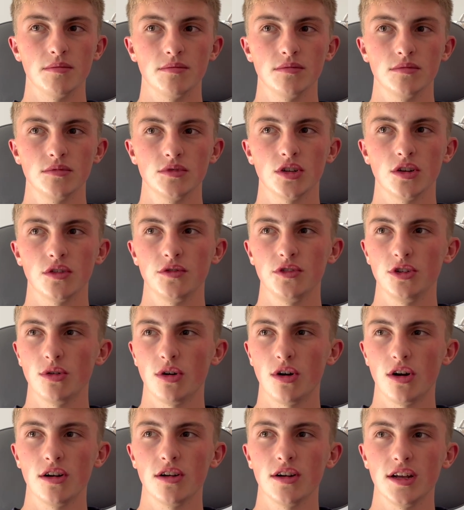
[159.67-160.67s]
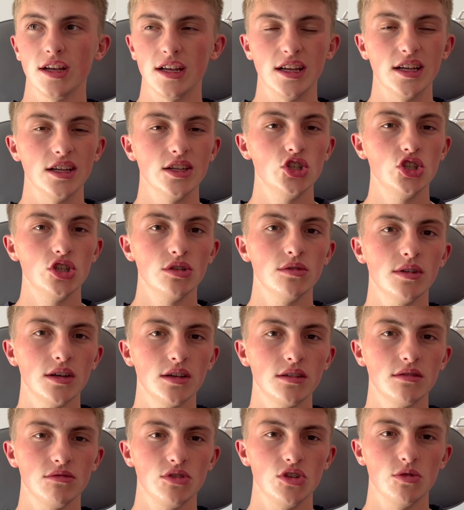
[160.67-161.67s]
So if you are into
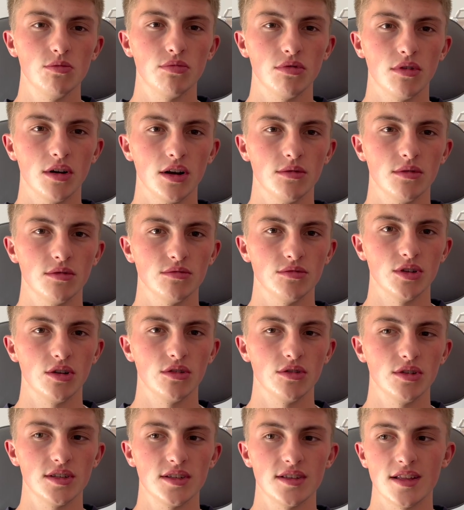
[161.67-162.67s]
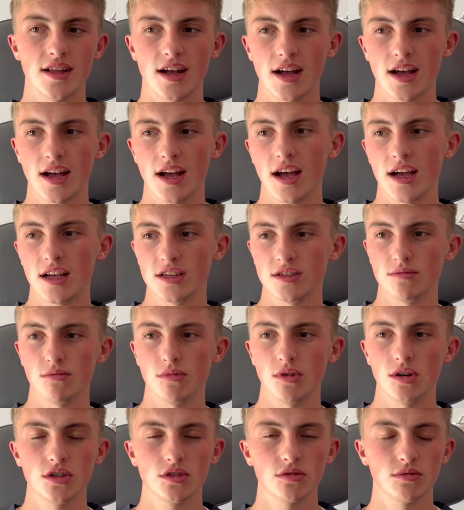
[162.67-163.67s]
it, you probably won't notice that as
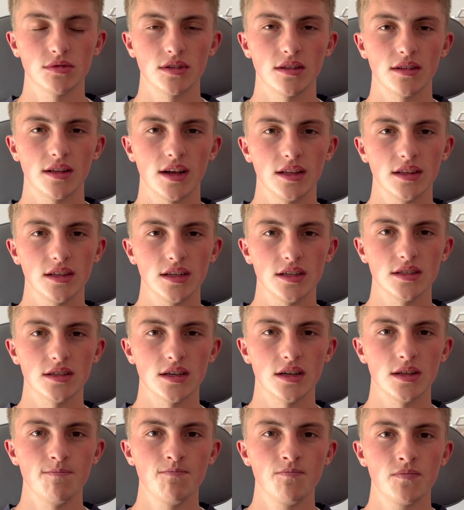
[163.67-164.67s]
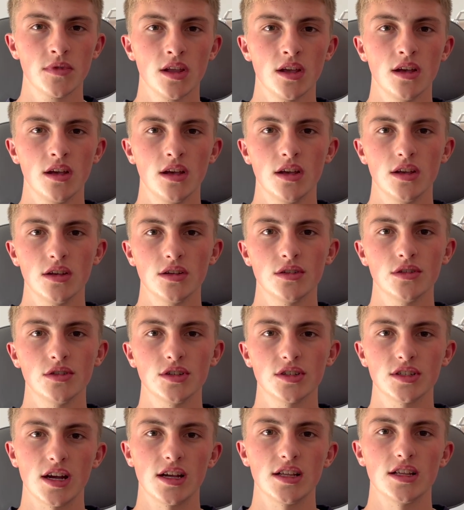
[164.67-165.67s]
much when the light leaks in. So it just
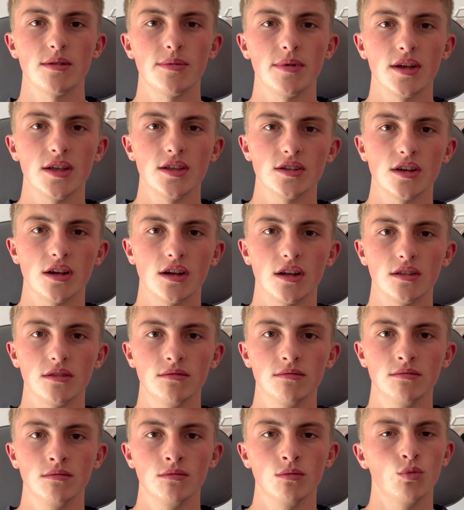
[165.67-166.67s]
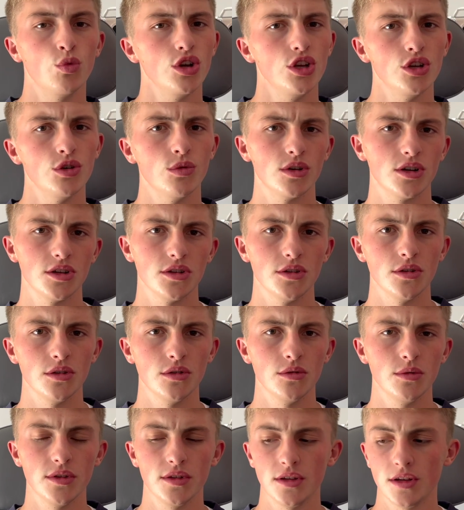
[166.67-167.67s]
kind of depends on what you want to do
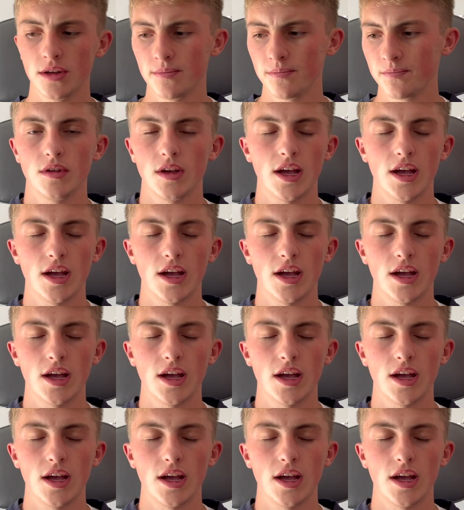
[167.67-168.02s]
with it.